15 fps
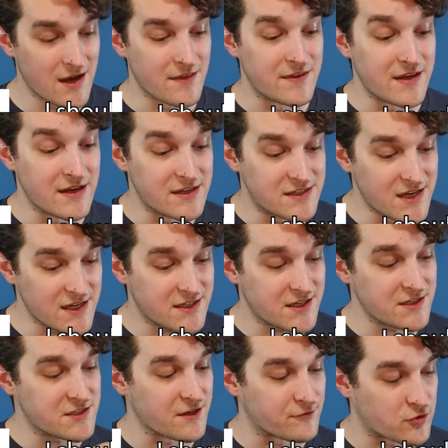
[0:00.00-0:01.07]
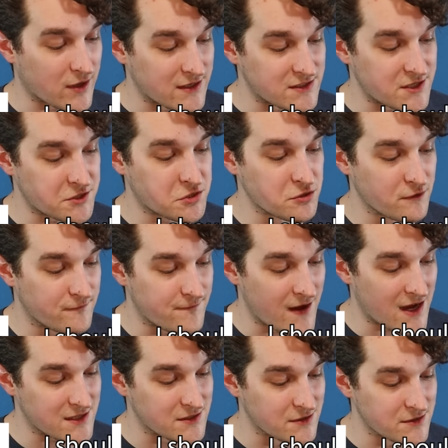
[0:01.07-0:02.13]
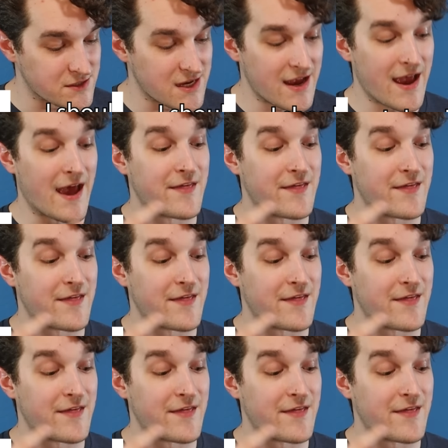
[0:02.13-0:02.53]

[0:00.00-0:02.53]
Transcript: the existence of transitional fossils